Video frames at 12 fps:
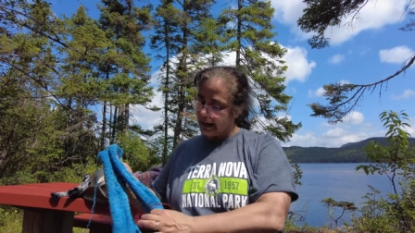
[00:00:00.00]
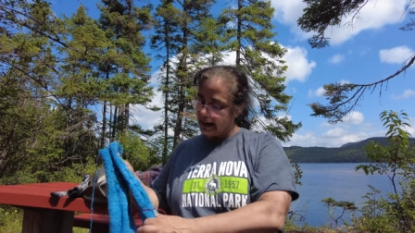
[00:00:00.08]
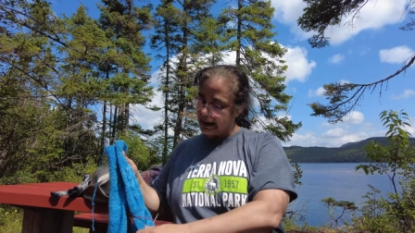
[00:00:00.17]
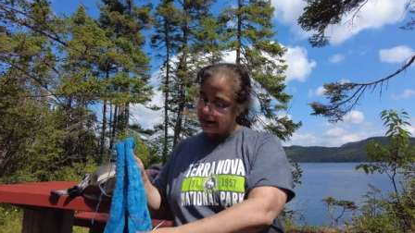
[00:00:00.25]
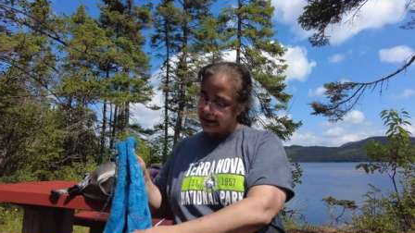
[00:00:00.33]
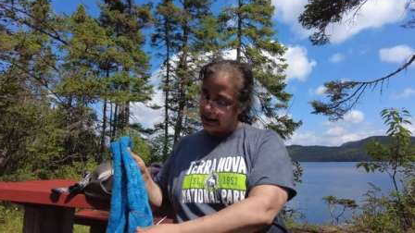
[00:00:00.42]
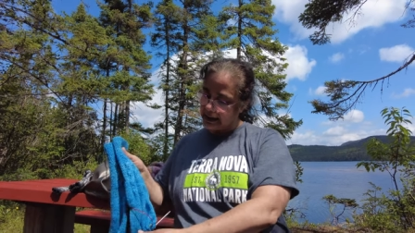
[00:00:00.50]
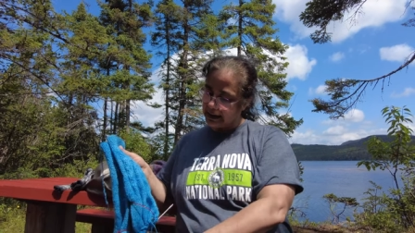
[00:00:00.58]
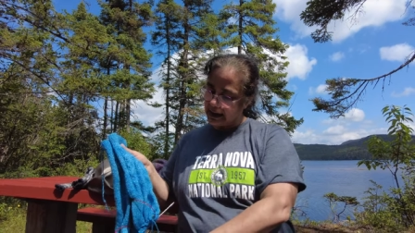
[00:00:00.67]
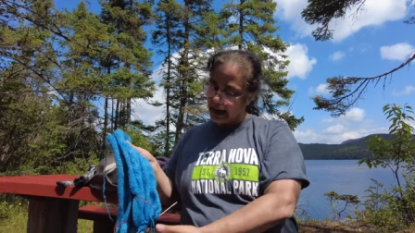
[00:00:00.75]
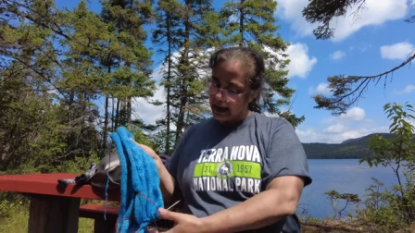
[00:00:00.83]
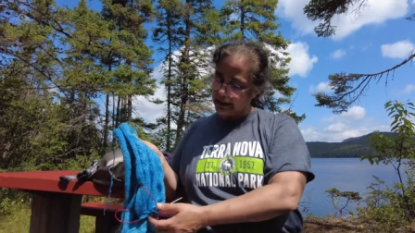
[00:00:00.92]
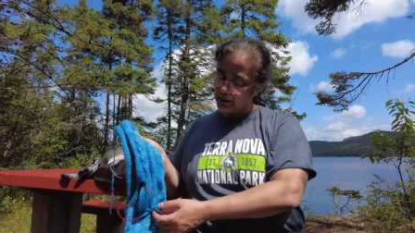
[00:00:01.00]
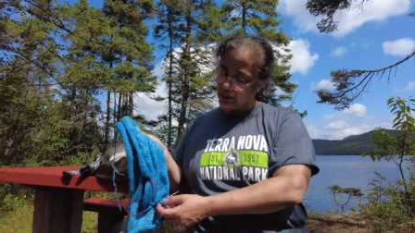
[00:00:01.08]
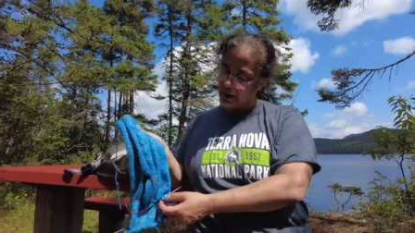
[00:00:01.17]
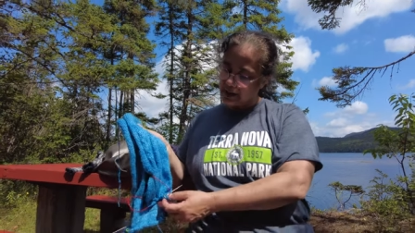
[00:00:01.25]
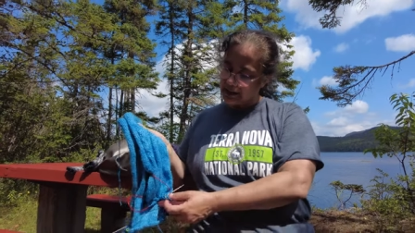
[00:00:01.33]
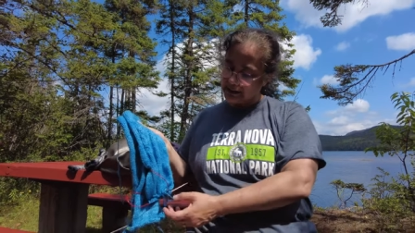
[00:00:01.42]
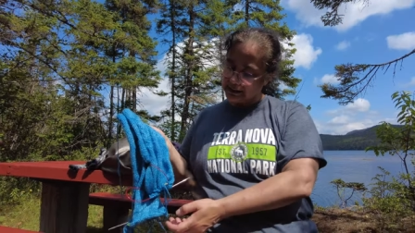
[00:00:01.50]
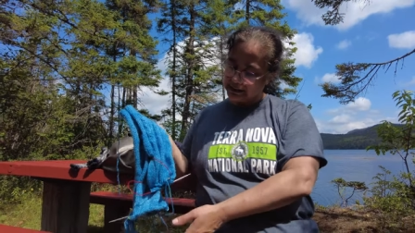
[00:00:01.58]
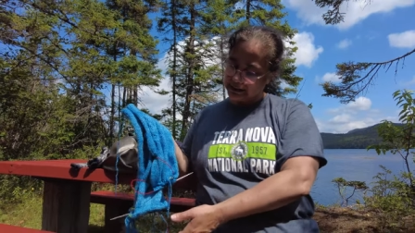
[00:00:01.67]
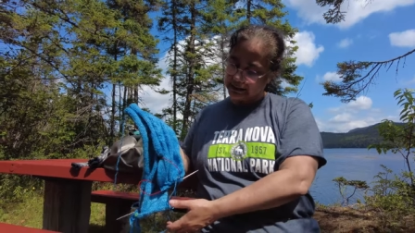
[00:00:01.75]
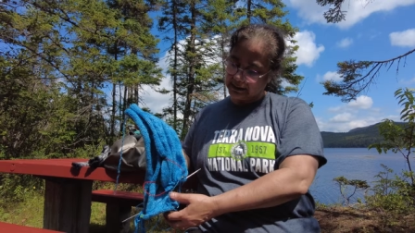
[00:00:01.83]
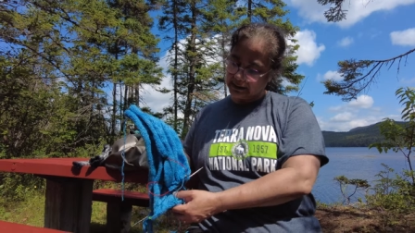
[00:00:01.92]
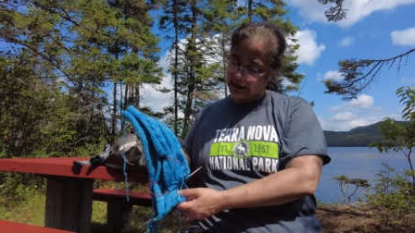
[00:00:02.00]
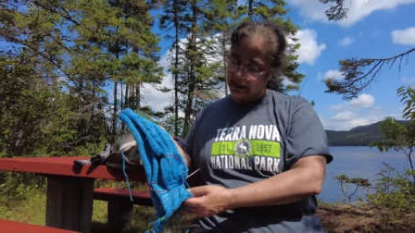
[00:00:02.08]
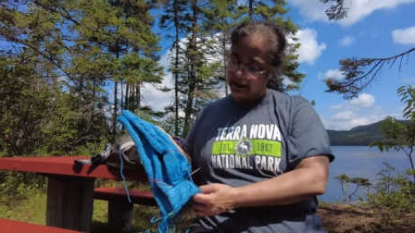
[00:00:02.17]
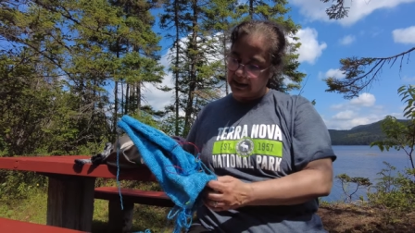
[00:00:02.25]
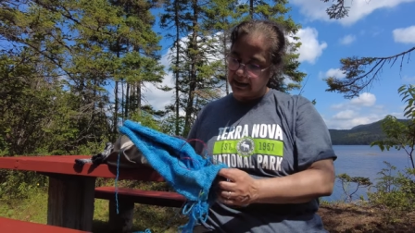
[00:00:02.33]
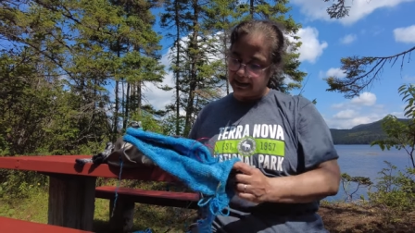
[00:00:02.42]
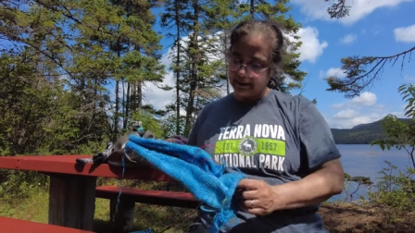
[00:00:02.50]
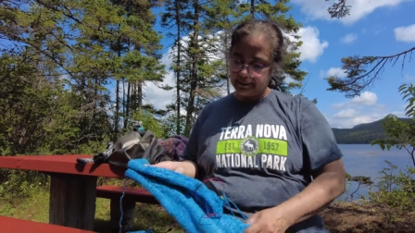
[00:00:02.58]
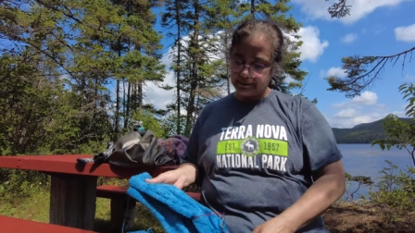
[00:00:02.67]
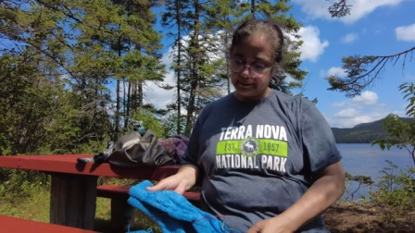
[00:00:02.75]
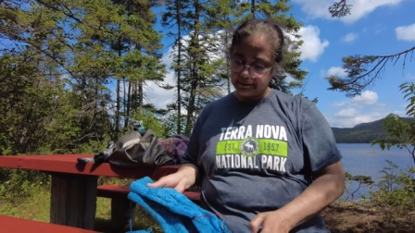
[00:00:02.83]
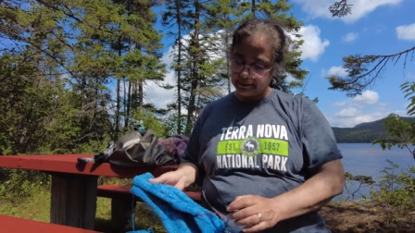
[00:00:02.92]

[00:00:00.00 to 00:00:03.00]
and then I was um,